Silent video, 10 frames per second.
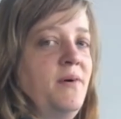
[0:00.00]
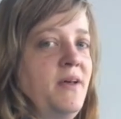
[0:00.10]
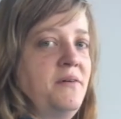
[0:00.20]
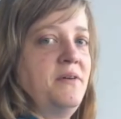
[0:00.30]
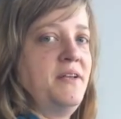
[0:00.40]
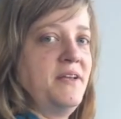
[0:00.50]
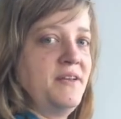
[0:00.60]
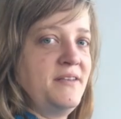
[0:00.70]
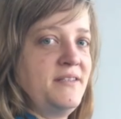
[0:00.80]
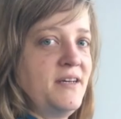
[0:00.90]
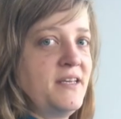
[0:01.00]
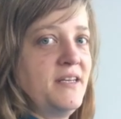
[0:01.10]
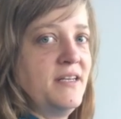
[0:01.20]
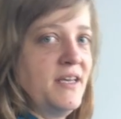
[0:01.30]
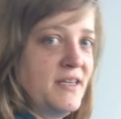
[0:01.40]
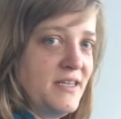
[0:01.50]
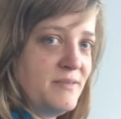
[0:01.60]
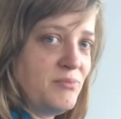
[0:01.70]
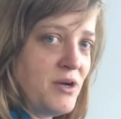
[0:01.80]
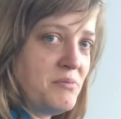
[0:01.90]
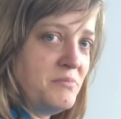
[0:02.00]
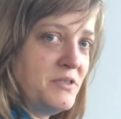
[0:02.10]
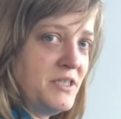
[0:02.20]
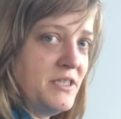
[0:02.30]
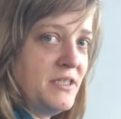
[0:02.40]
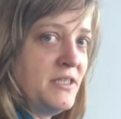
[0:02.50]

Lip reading: I would suck in like this probably.